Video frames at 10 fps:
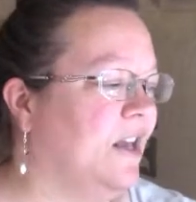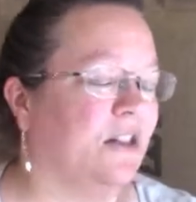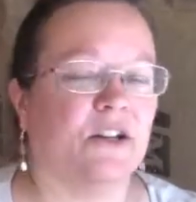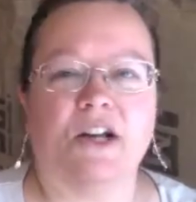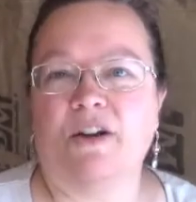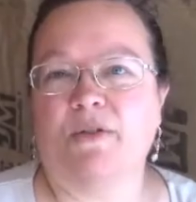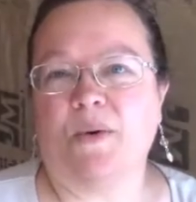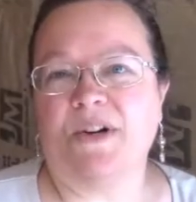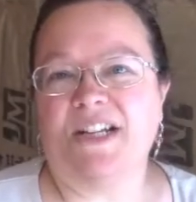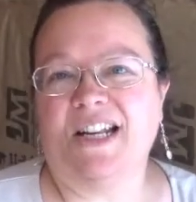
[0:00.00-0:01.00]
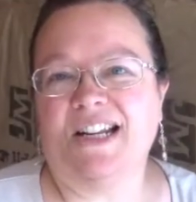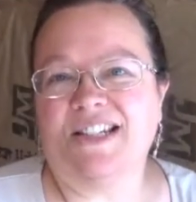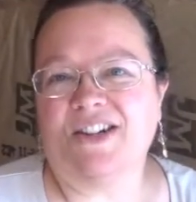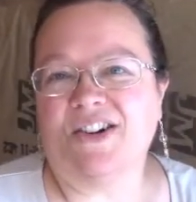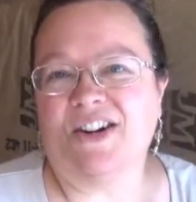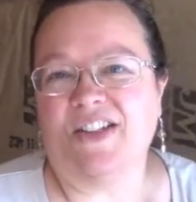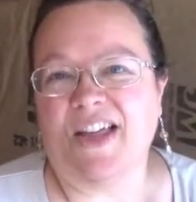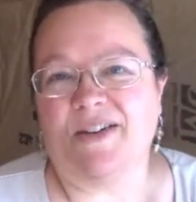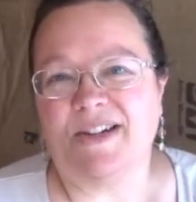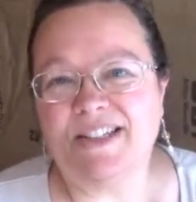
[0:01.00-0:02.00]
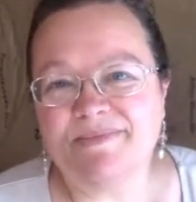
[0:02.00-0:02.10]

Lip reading: looking forward to getting started on that one.